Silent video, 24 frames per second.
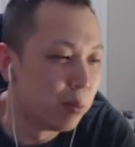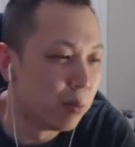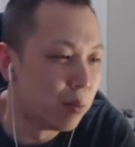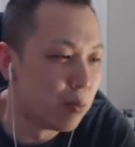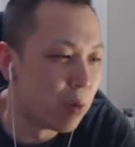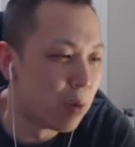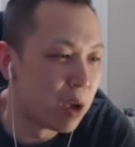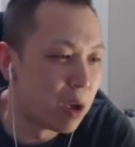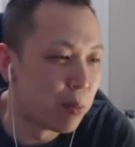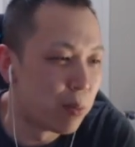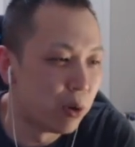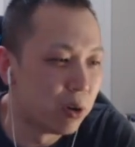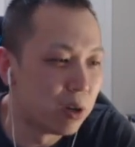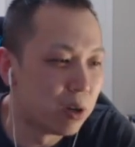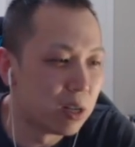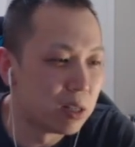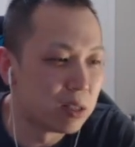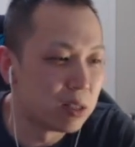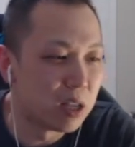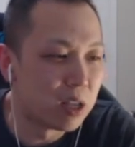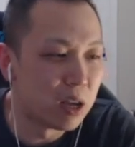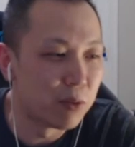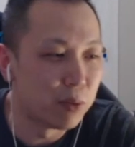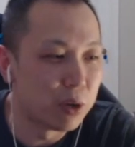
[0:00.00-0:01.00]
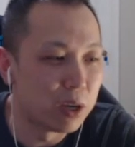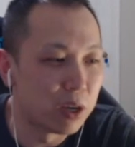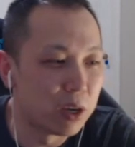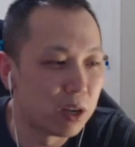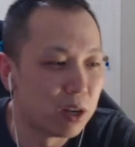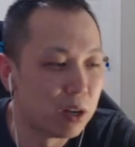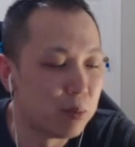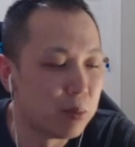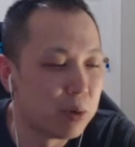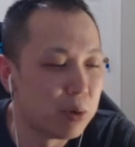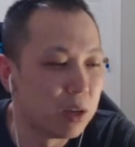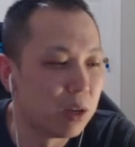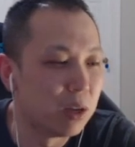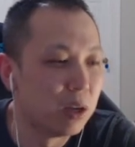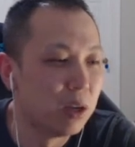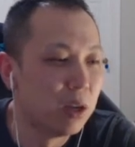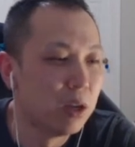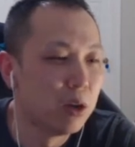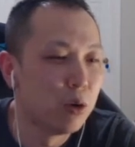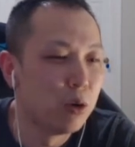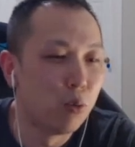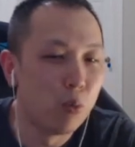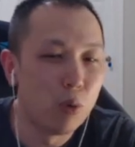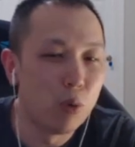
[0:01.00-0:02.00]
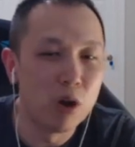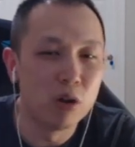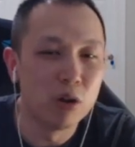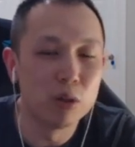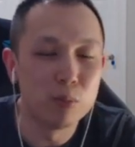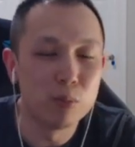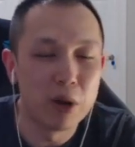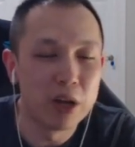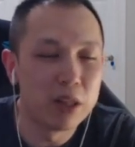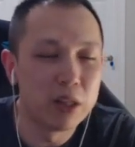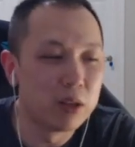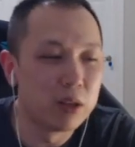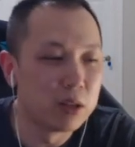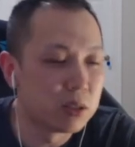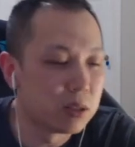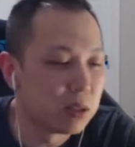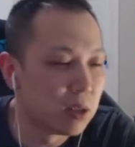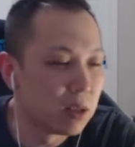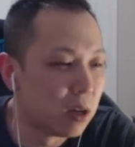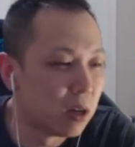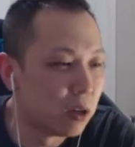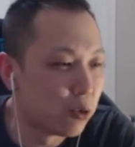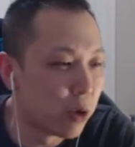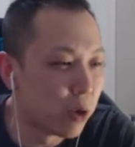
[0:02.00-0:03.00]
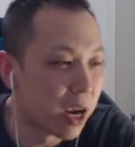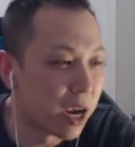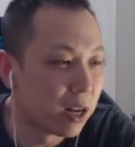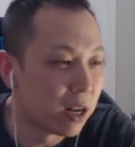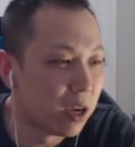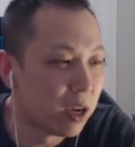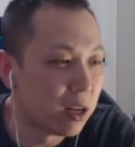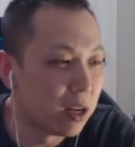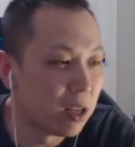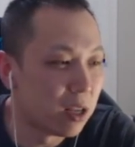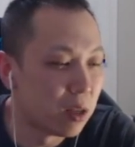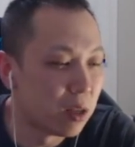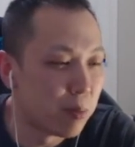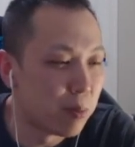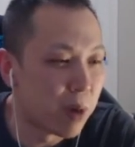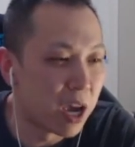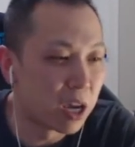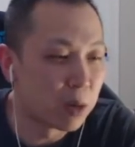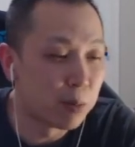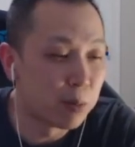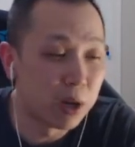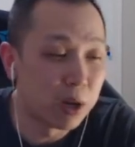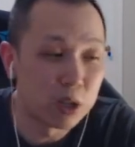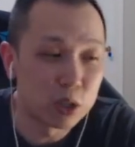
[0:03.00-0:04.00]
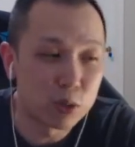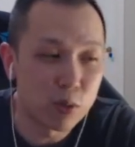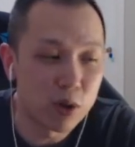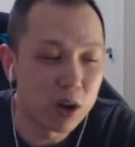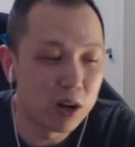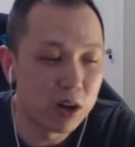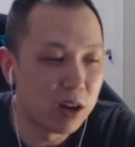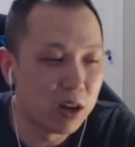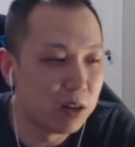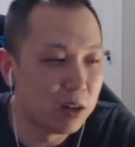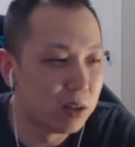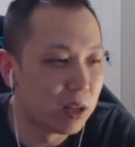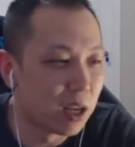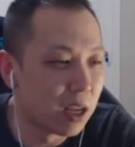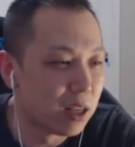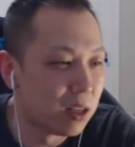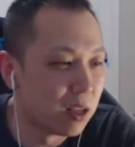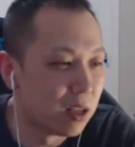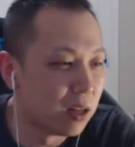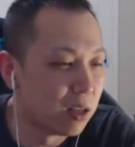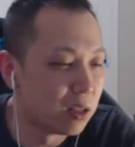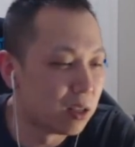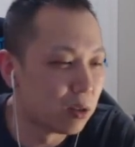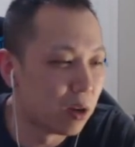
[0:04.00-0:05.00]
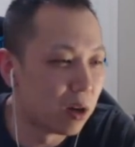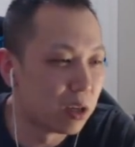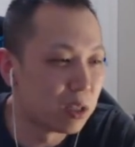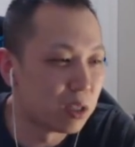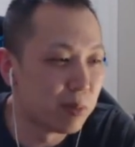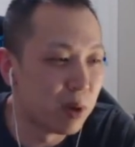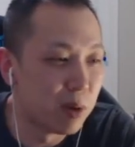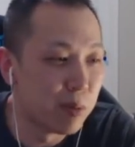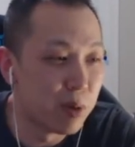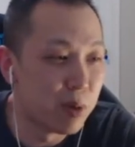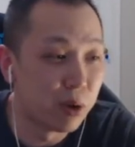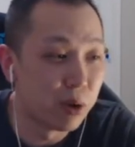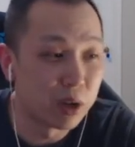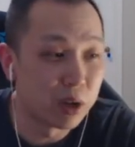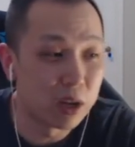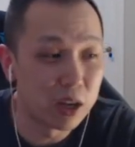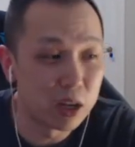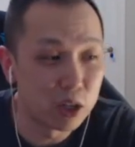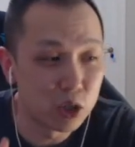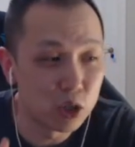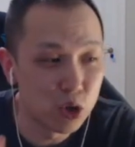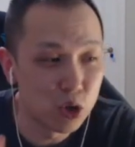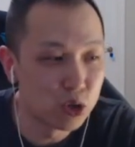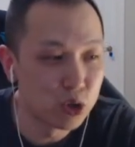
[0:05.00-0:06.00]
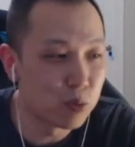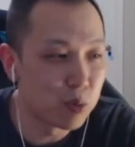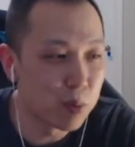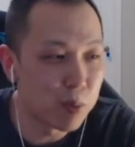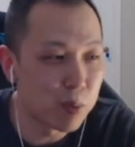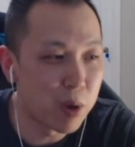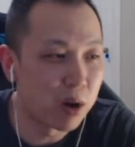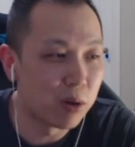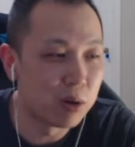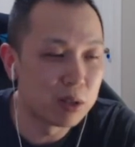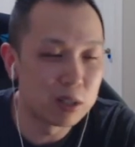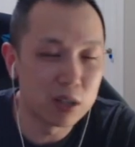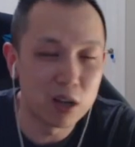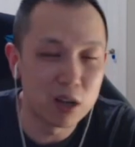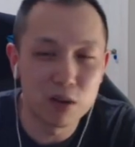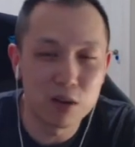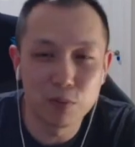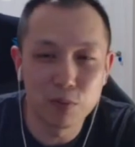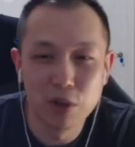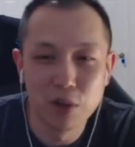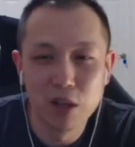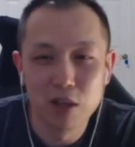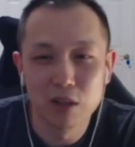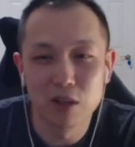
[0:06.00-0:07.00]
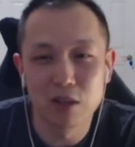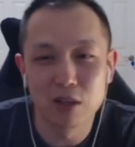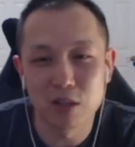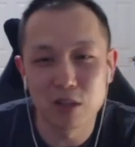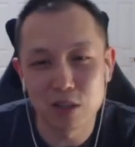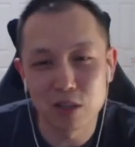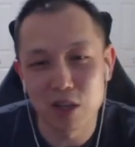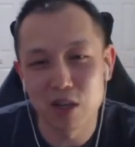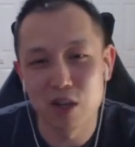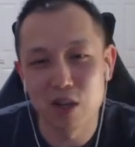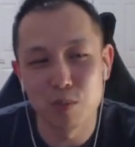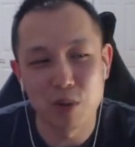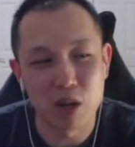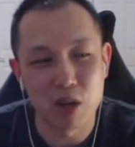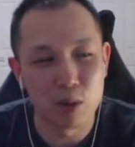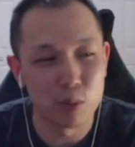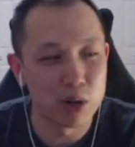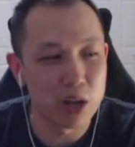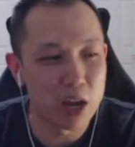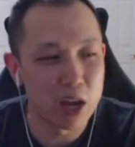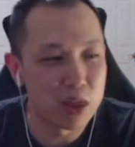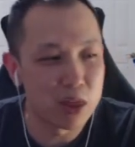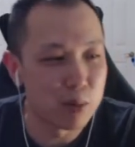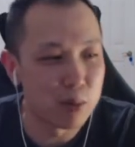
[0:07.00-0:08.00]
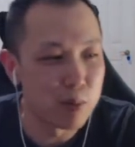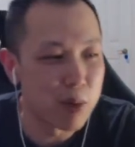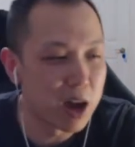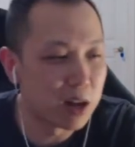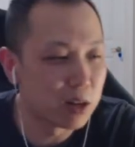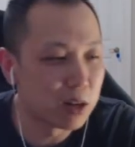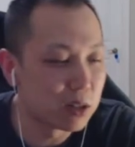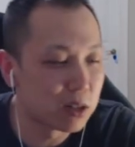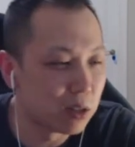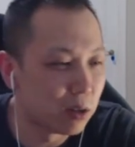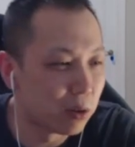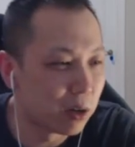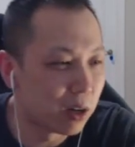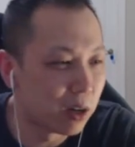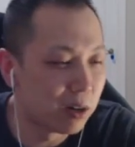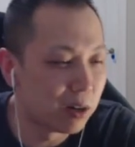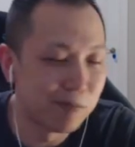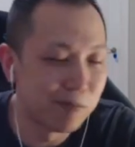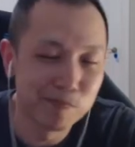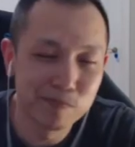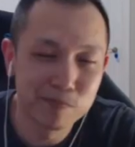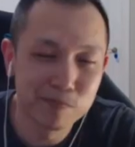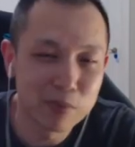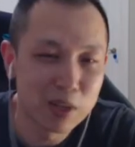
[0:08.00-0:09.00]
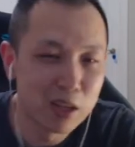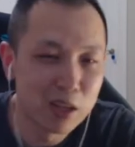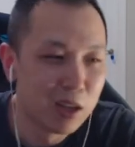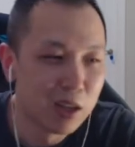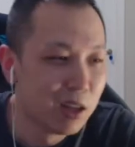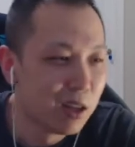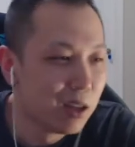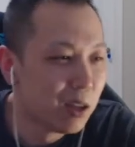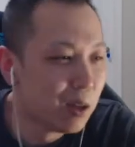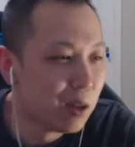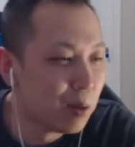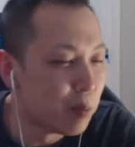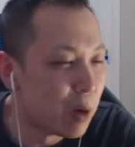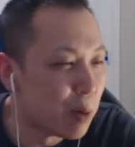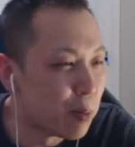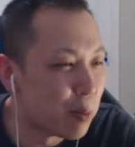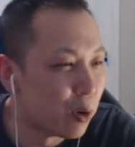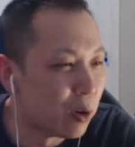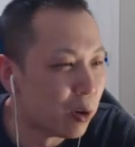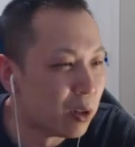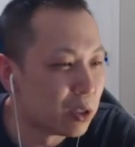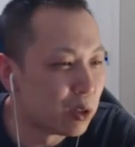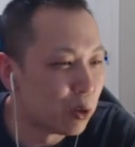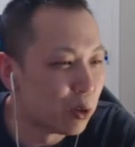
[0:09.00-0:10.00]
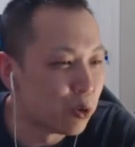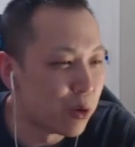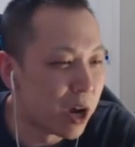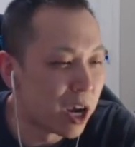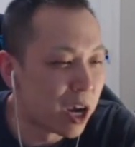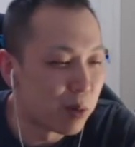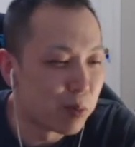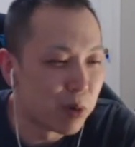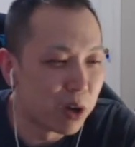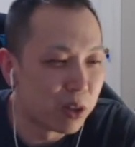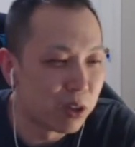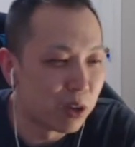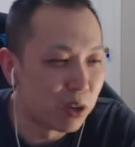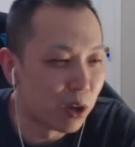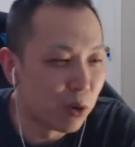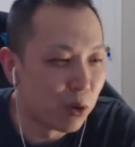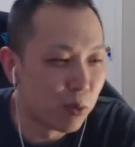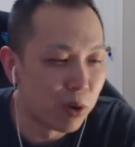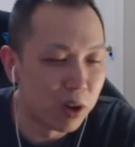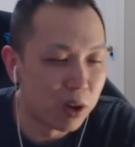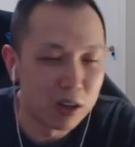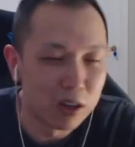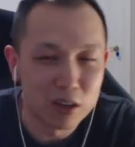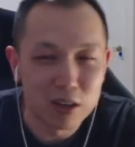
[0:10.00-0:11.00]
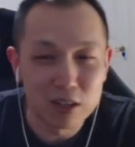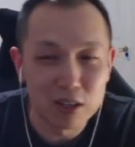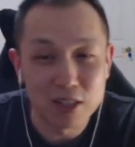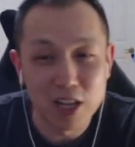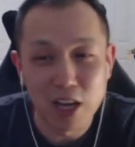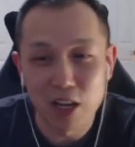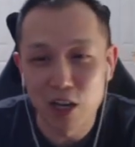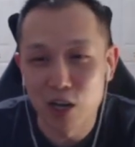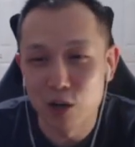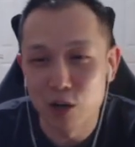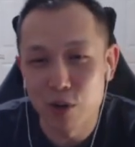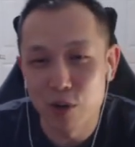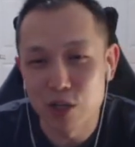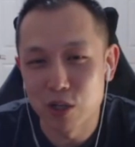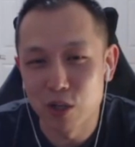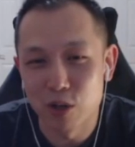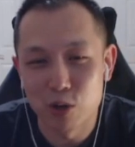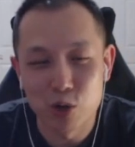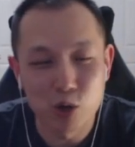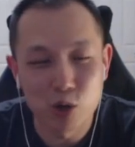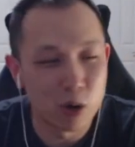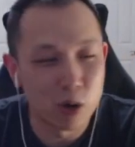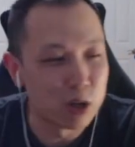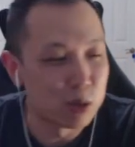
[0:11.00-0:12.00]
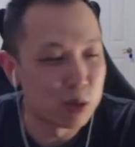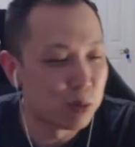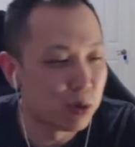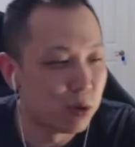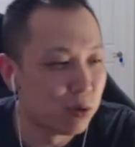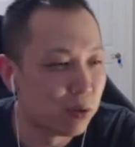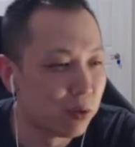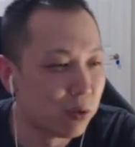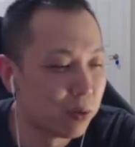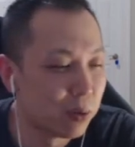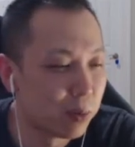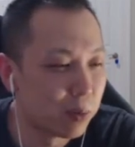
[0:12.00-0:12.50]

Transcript: my opponent is definitely going to be walled by this Dragonite in the back by his Groudon, and then as long as Melmetal can get 2 superpowers off, this is going to be able to end the match. So here, my opponent is still Dragon Breathing away. He's not going to reach another charge move.